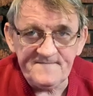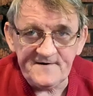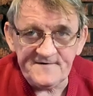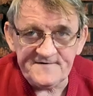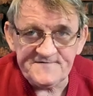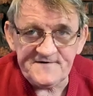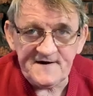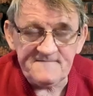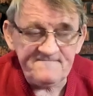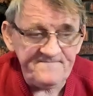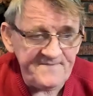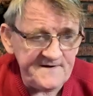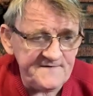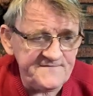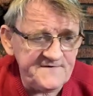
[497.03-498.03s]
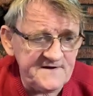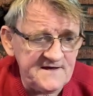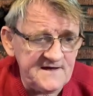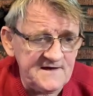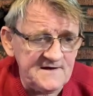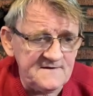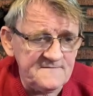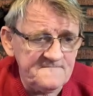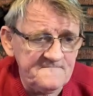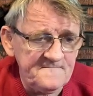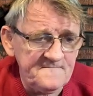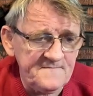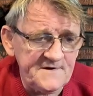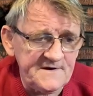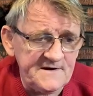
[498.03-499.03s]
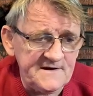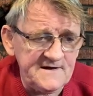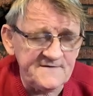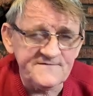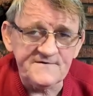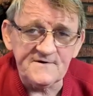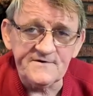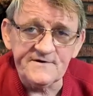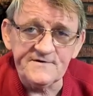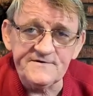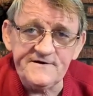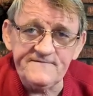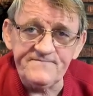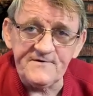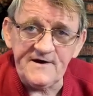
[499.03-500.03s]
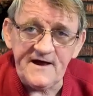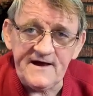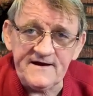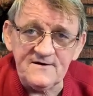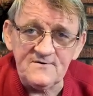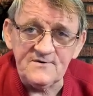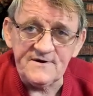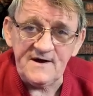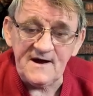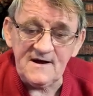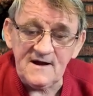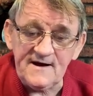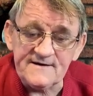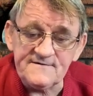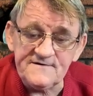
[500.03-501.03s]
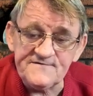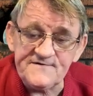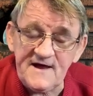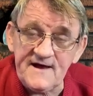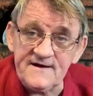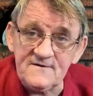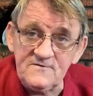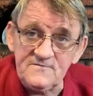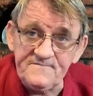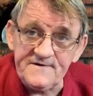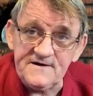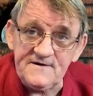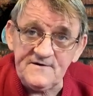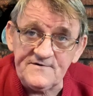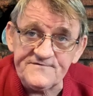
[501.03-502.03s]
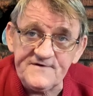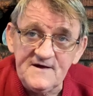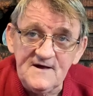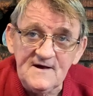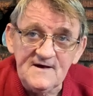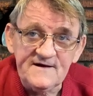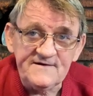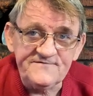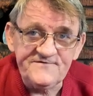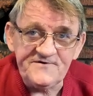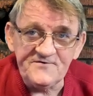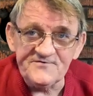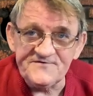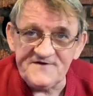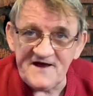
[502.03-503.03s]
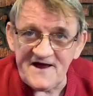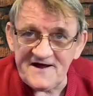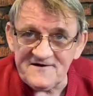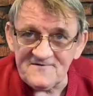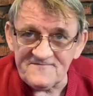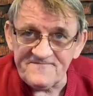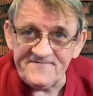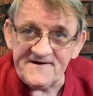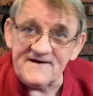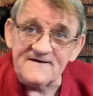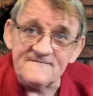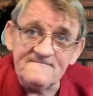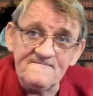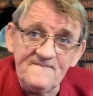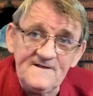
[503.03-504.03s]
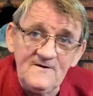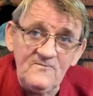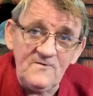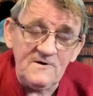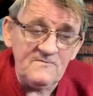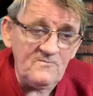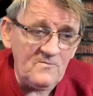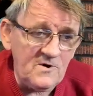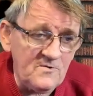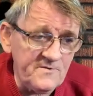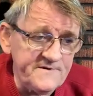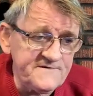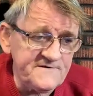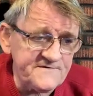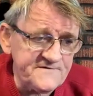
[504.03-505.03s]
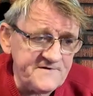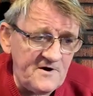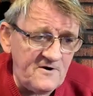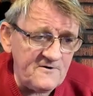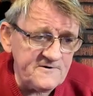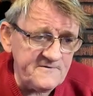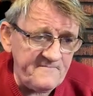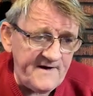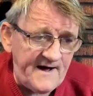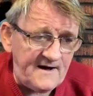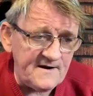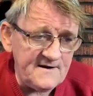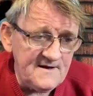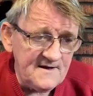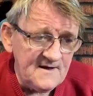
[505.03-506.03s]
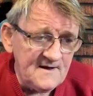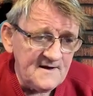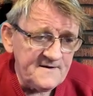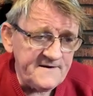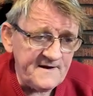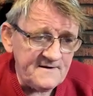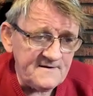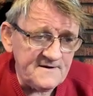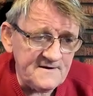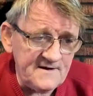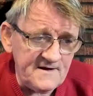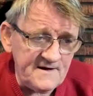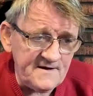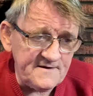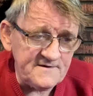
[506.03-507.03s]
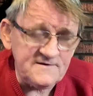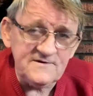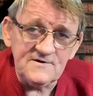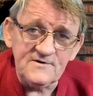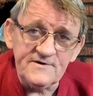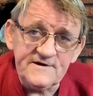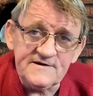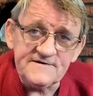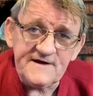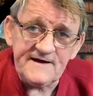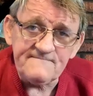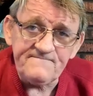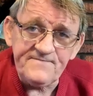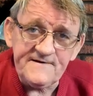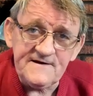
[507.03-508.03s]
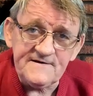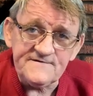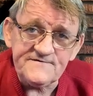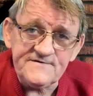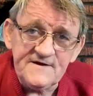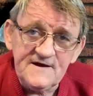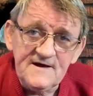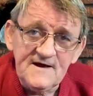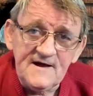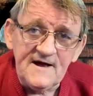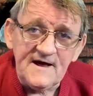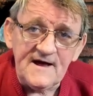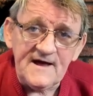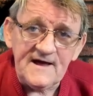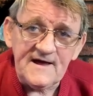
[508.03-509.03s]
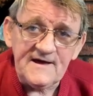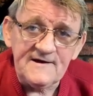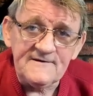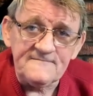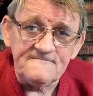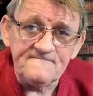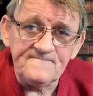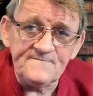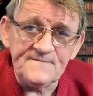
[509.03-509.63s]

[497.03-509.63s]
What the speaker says: very same fish again, but it's a little different angle, and I like this angle because it shows the anal fin, what we just talked about. Now you look at that fish and